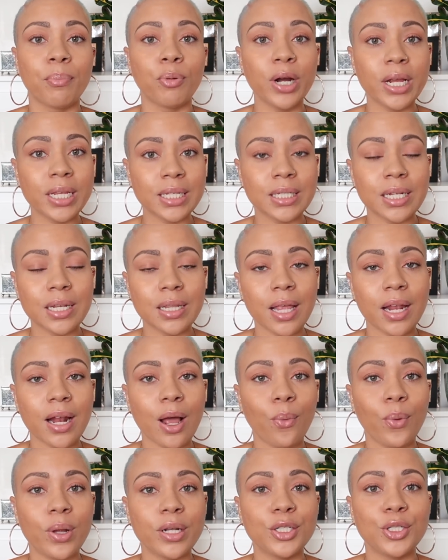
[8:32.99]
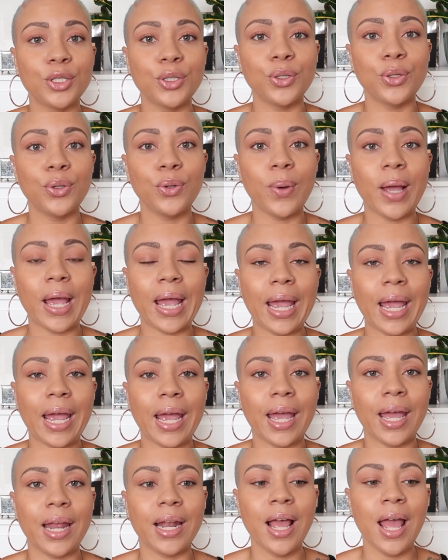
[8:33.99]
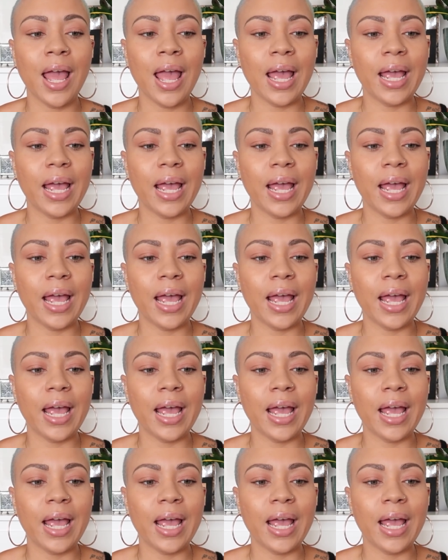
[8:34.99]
Brixton that I went to, and